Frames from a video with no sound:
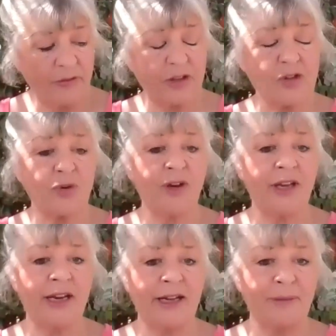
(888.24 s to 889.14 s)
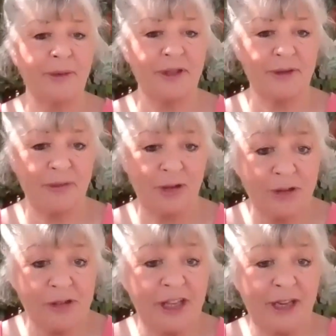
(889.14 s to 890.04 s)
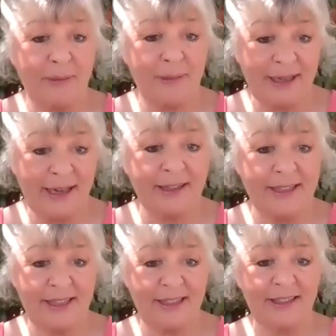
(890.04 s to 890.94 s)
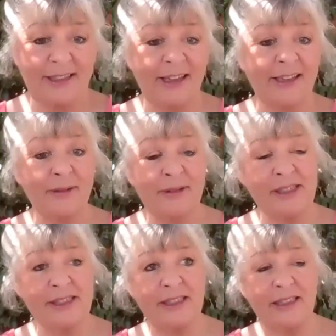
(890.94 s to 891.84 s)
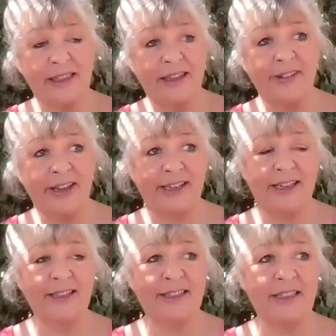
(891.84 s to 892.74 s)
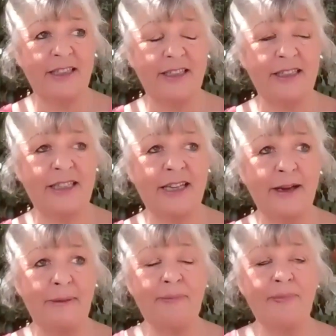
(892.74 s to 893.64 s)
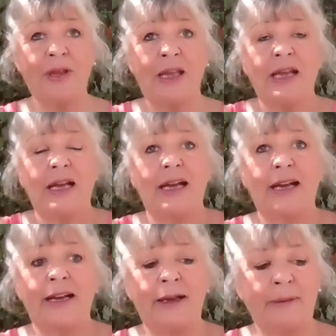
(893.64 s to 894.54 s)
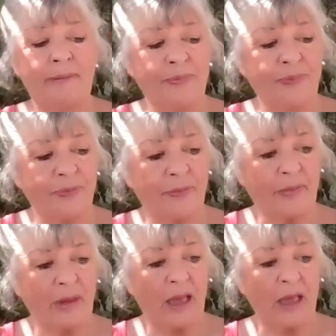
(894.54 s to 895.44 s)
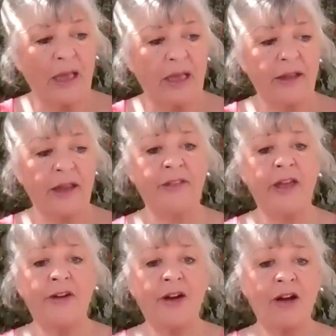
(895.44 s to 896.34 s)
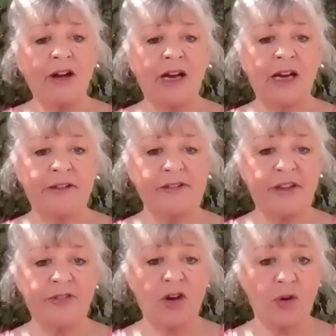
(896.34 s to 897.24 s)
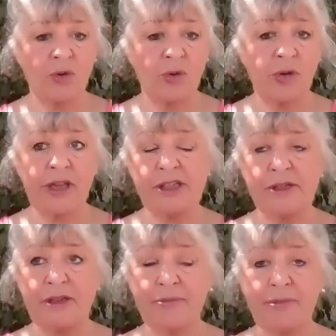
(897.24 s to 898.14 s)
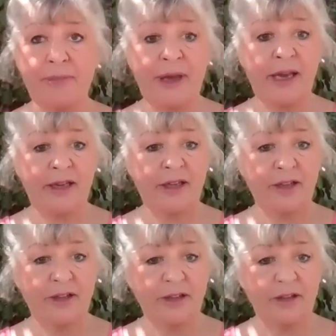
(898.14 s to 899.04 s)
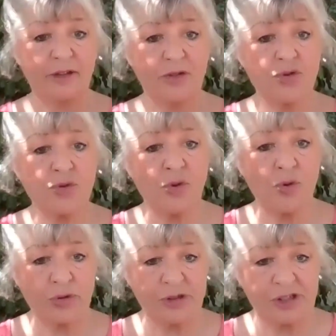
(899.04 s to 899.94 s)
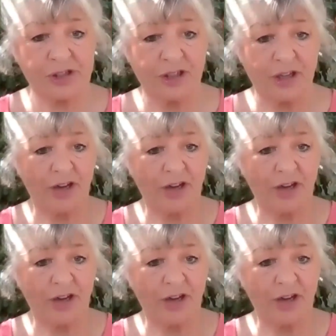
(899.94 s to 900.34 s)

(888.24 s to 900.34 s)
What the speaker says: Victoria and Albert Museum in London, and I was living in London at the time. Um, in their archives, they've got all these big drawers,